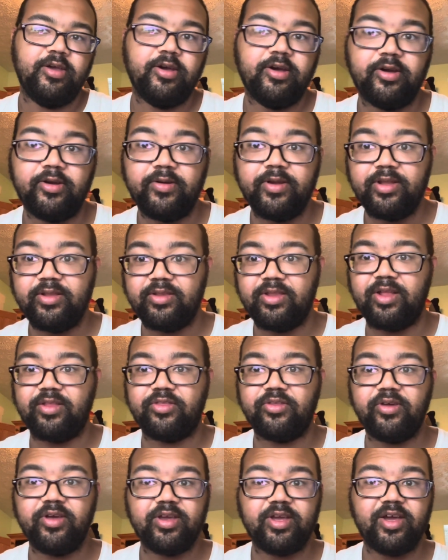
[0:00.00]
Alright,
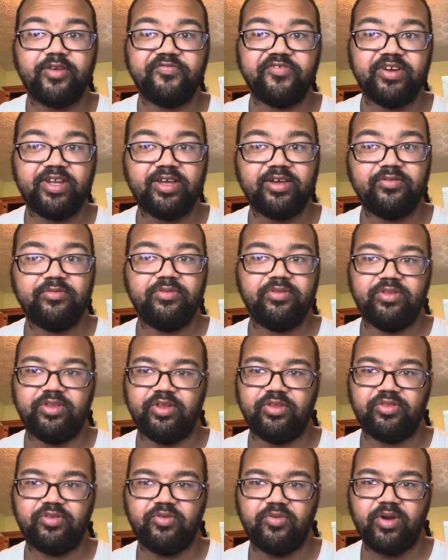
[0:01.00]
that's all I got for now.
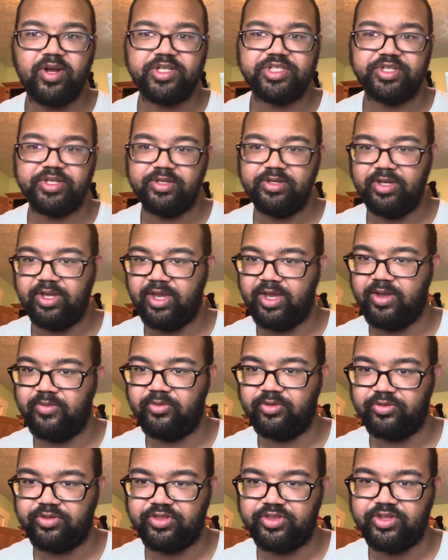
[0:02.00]
Thanks for watching, and
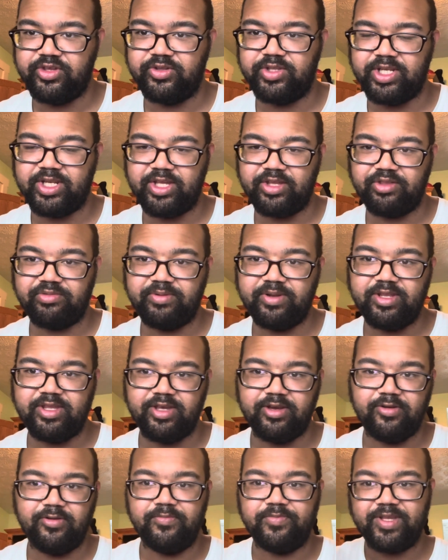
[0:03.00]
we'll see you in the next
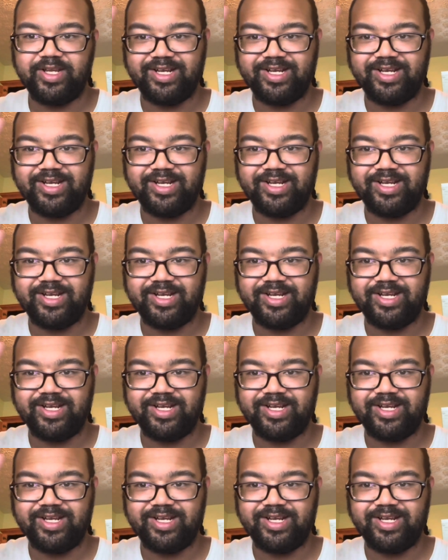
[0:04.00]
video.